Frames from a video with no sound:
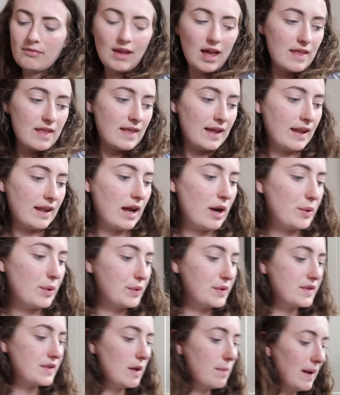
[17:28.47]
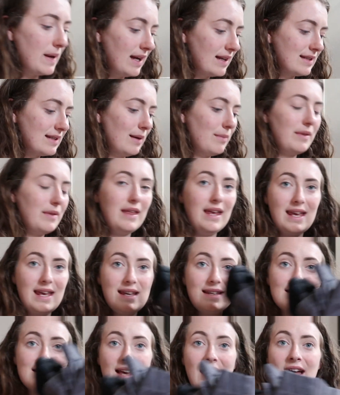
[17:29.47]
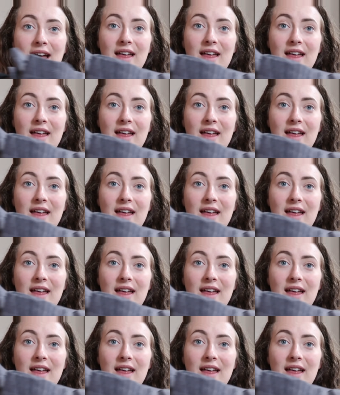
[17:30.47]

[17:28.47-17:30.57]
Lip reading: And then I also picked up these.